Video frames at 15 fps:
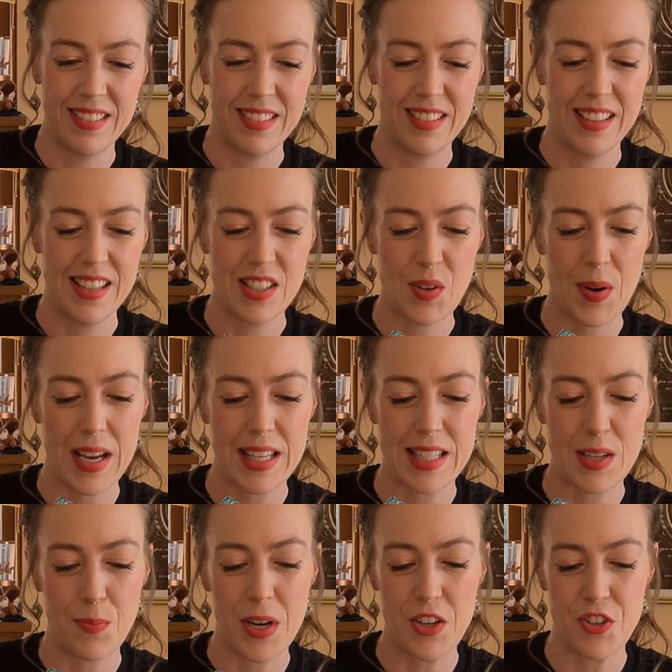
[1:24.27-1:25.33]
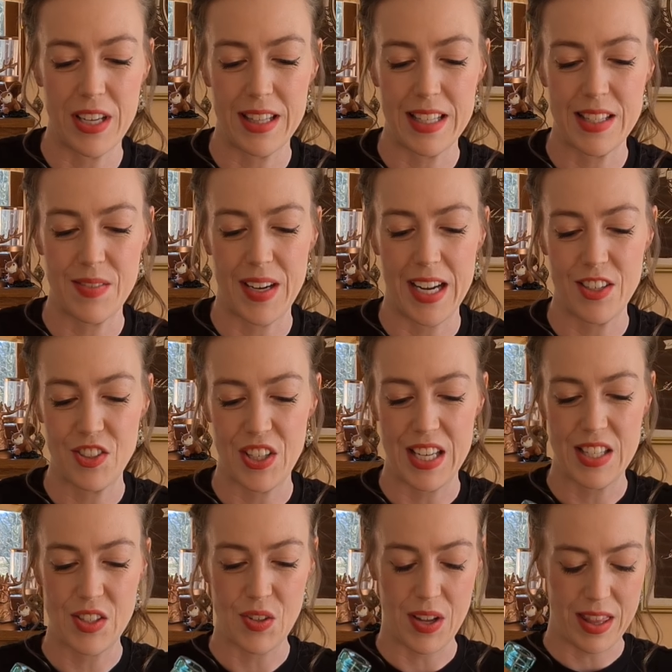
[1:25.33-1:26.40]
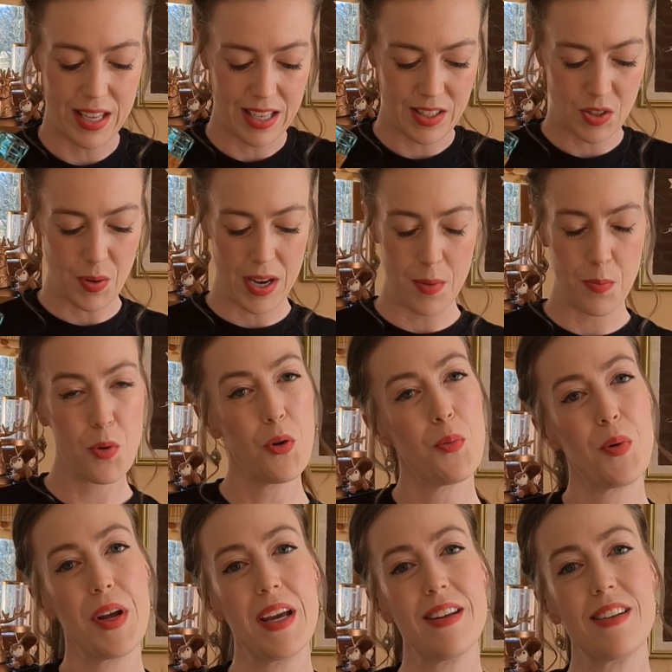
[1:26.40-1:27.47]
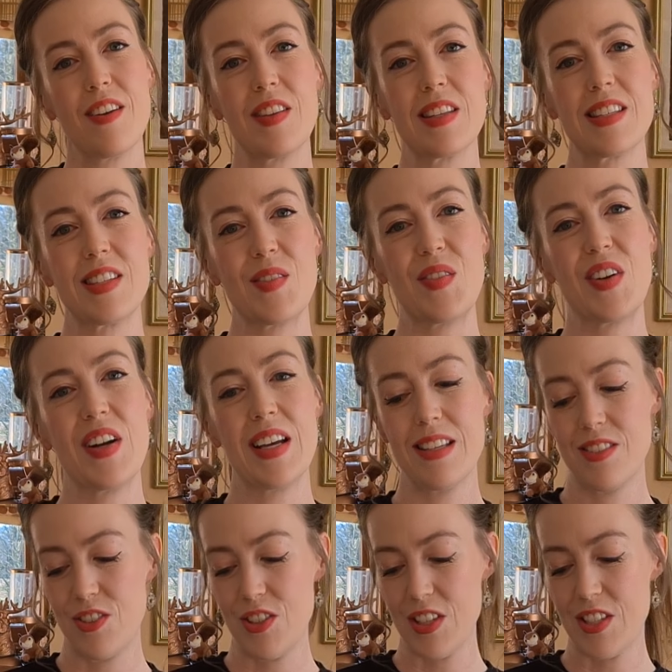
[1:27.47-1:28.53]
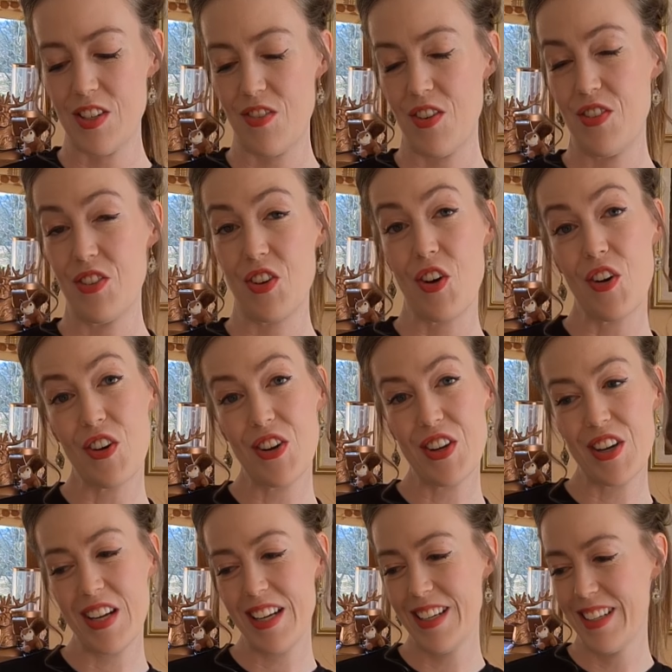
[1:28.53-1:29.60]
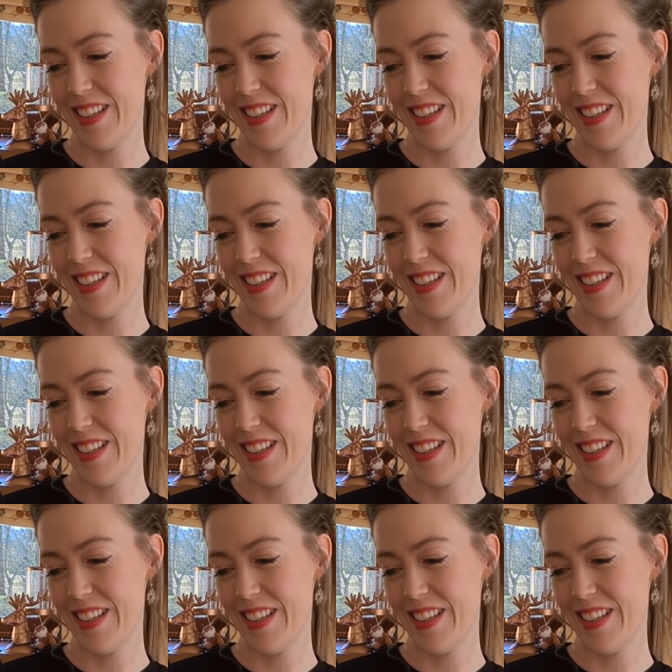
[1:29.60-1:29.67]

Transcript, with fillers: It's quite a summery drink this one actually so I think it's quite appropriate now that summer is just around the corner.